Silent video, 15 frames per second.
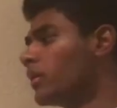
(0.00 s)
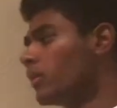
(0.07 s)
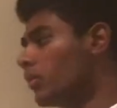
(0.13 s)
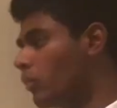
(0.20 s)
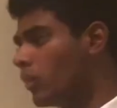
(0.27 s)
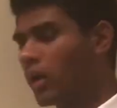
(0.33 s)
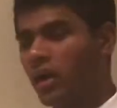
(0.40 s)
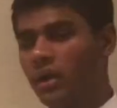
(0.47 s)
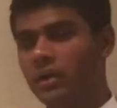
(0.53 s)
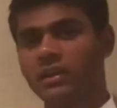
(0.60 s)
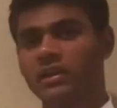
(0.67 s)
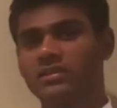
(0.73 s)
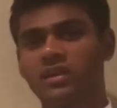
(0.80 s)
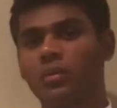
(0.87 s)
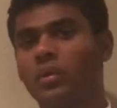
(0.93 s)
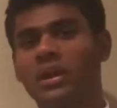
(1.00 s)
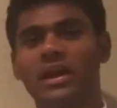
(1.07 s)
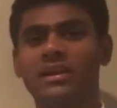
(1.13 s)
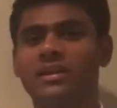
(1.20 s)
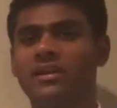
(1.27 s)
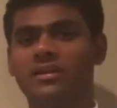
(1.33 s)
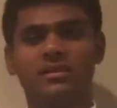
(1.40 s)
one
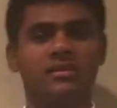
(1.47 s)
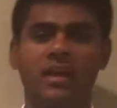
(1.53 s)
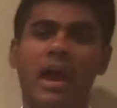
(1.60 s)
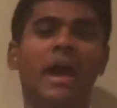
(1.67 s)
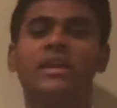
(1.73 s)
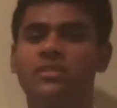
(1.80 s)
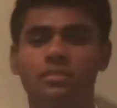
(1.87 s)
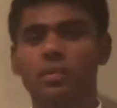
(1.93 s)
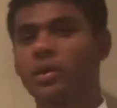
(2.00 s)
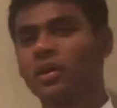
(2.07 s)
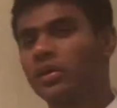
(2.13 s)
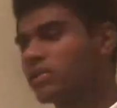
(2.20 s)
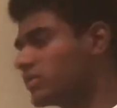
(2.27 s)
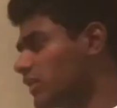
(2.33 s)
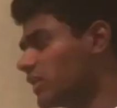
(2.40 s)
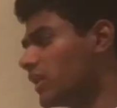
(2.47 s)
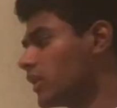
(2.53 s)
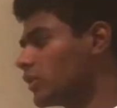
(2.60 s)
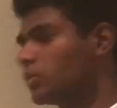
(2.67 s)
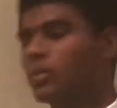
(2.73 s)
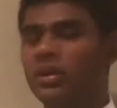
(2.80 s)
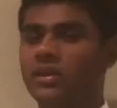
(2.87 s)
idea is icebergs and the
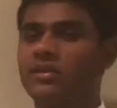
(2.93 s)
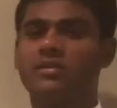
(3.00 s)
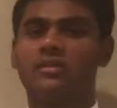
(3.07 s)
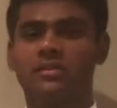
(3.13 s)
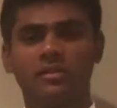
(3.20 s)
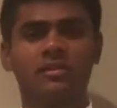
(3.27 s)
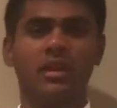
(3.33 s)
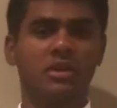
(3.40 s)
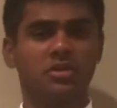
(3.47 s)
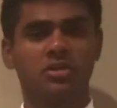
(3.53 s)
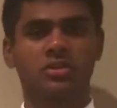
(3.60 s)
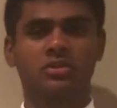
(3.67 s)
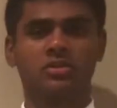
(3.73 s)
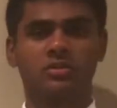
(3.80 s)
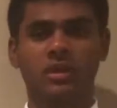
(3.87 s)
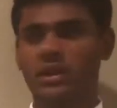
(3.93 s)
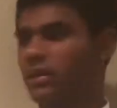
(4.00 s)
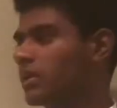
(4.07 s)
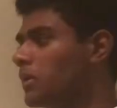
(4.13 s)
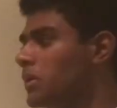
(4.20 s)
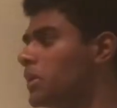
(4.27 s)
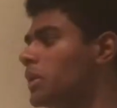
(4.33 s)
other one is glaciers, right?
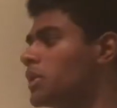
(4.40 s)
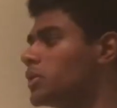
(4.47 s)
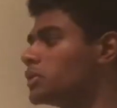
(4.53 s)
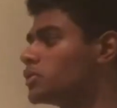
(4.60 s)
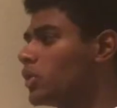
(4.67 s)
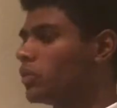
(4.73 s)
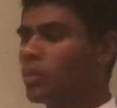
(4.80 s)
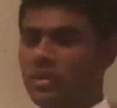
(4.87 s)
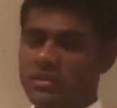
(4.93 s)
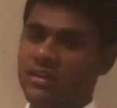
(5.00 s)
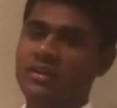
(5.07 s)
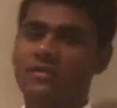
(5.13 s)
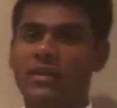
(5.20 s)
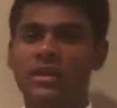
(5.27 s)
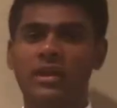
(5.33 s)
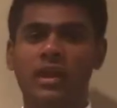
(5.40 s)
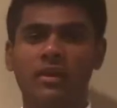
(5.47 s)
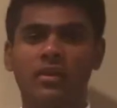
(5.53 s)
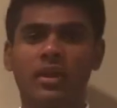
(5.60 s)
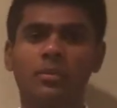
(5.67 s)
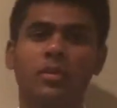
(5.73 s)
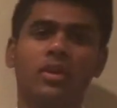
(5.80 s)
So on one side of the Venn
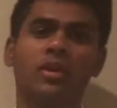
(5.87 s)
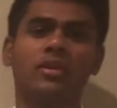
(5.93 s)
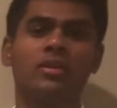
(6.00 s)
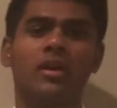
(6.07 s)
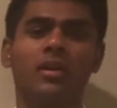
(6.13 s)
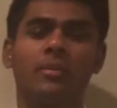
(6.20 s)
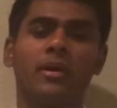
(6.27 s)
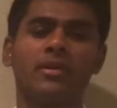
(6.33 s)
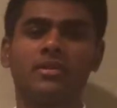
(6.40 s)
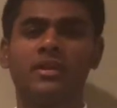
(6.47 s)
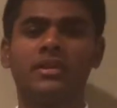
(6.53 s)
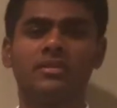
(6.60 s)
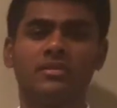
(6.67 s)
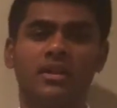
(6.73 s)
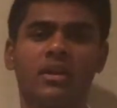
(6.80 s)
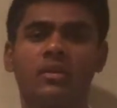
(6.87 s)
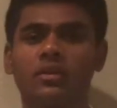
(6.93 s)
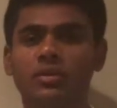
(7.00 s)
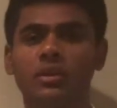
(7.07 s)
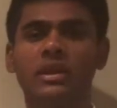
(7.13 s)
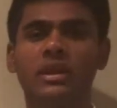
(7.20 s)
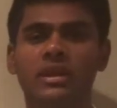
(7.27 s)
diagram, you're going to talk about things that are
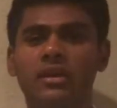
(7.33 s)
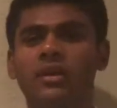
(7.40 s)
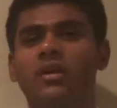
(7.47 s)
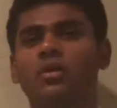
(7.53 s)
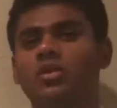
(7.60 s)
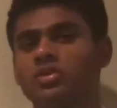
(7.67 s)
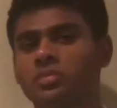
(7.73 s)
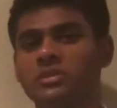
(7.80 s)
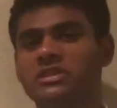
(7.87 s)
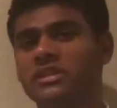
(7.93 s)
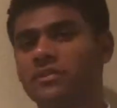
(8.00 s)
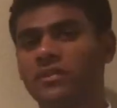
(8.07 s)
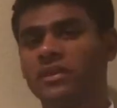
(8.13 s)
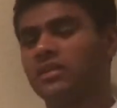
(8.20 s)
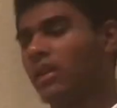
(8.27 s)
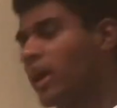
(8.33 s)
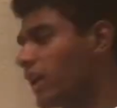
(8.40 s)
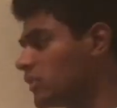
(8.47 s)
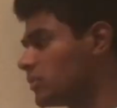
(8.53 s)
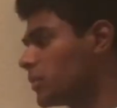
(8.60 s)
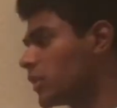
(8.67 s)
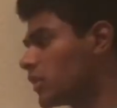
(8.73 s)
unique or specific to
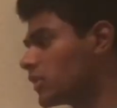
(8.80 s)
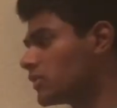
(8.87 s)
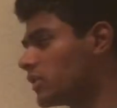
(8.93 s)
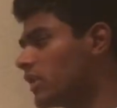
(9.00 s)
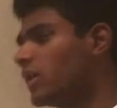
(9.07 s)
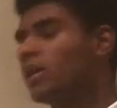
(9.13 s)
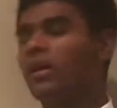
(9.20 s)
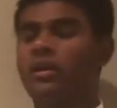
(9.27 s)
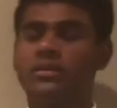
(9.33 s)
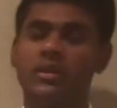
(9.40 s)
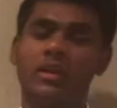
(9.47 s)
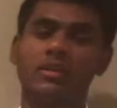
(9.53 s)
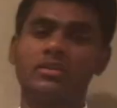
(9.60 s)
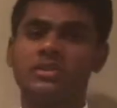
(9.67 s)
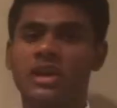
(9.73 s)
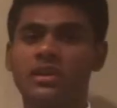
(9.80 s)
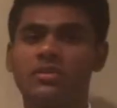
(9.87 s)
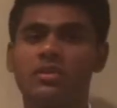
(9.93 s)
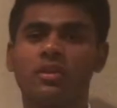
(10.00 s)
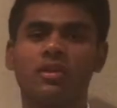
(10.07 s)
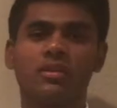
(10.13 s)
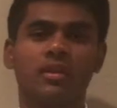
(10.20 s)
icebergs. On the other side, you're
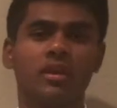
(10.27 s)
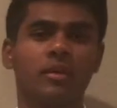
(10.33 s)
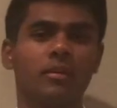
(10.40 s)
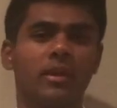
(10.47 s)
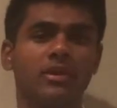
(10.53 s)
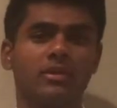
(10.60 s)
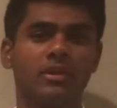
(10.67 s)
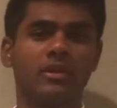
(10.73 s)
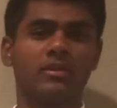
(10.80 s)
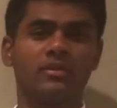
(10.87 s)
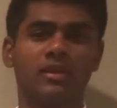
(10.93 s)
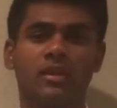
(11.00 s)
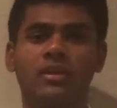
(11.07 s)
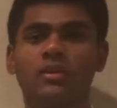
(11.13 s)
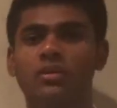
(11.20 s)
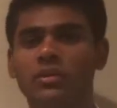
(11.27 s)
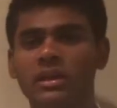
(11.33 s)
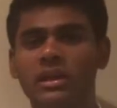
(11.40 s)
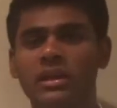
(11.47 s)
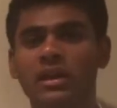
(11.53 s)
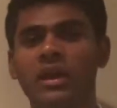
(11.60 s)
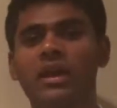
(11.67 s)
going to talk about things that are
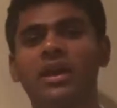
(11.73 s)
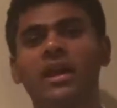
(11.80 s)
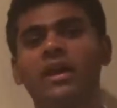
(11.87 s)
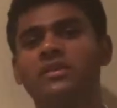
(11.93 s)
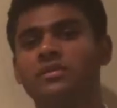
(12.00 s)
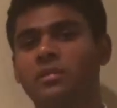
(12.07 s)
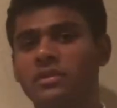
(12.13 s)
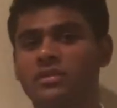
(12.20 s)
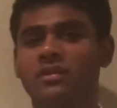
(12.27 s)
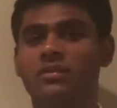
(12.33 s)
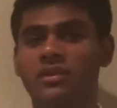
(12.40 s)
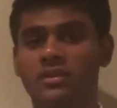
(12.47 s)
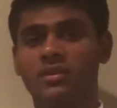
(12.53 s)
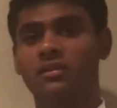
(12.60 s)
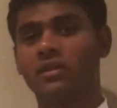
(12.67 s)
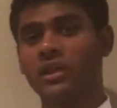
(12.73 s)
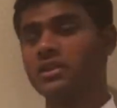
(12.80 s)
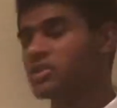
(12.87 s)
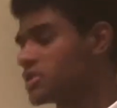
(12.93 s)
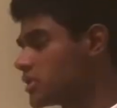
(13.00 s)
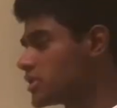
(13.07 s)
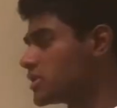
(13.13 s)
unique and specific to
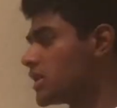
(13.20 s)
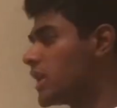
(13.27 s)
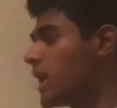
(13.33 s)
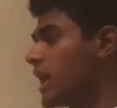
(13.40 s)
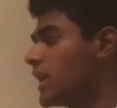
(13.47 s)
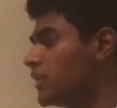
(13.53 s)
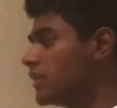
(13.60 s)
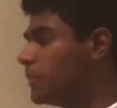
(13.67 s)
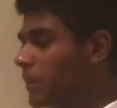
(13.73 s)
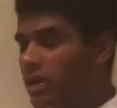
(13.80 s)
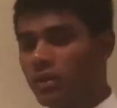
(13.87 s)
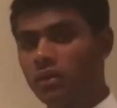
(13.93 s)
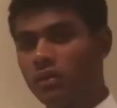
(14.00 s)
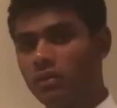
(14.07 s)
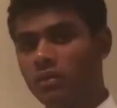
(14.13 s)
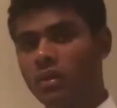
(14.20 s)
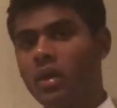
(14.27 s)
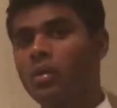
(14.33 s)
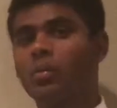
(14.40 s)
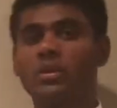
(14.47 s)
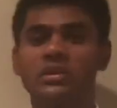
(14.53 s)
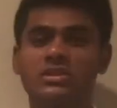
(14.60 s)
glaciers. And in the middle,
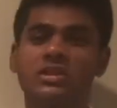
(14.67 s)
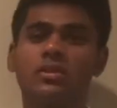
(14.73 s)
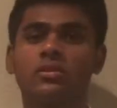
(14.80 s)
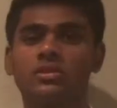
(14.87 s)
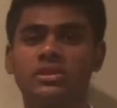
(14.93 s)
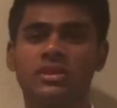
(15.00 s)
where the circles